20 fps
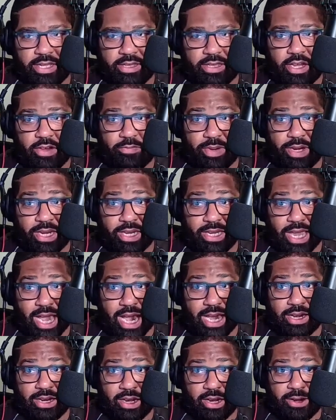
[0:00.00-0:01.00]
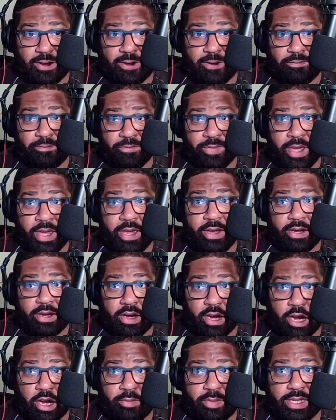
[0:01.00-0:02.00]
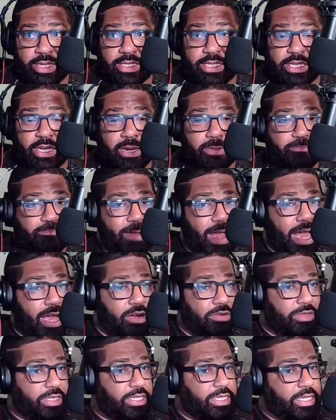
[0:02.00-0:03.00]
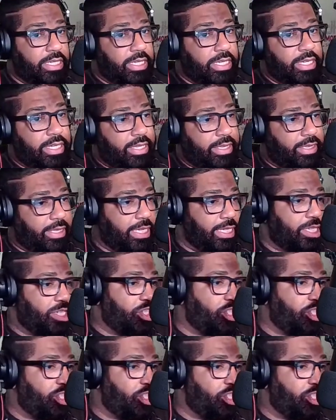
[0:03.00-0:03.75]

a lot of comments about this